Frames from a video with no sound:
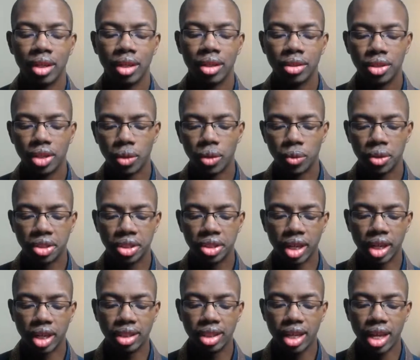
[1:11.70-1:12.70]
So we'll
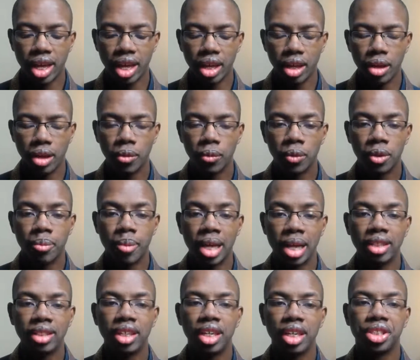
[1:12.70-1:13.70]
start today with
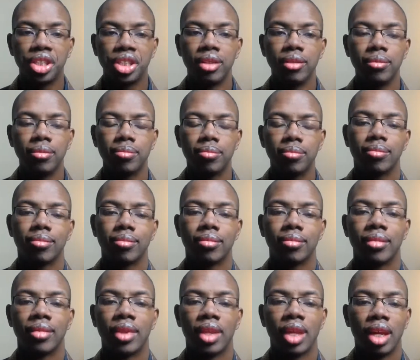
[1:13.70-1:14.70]
meditation.
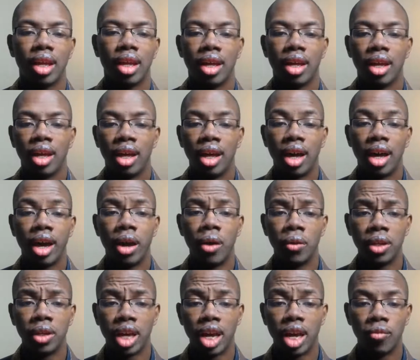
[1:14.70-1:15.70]
I
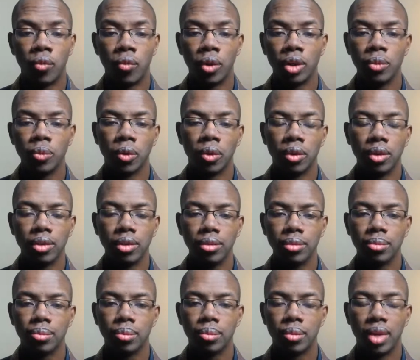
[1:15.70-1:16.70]
only have one rule,
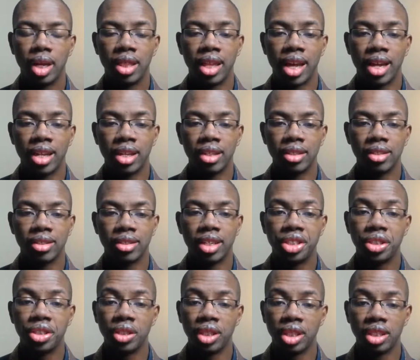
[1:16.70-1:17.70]
and that is
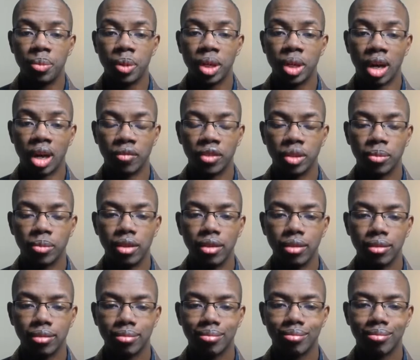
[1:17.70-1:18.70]
that you need to be
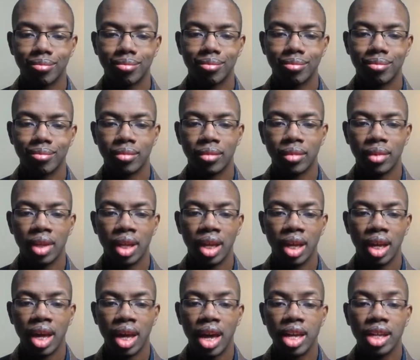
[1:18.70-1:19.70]
comfortable,
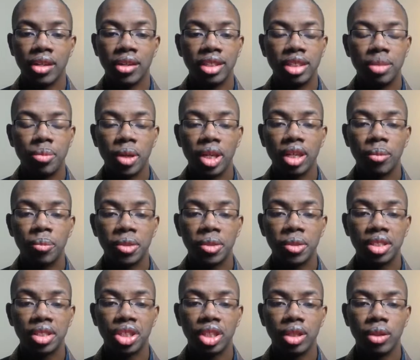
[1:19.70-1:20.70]
and you need to be in a
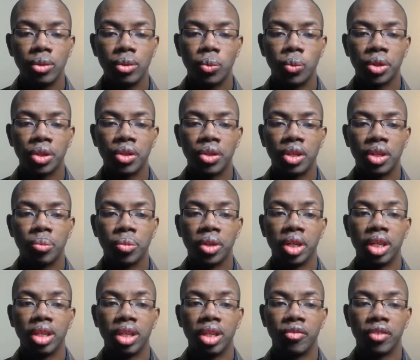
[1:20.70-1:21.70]
position where you can
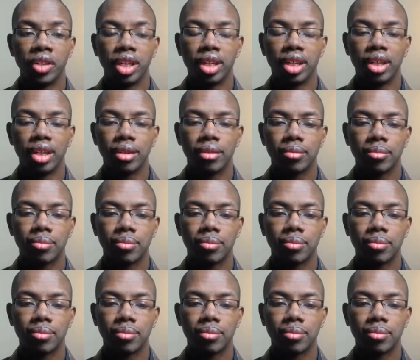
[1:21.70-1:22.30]
breathe freely.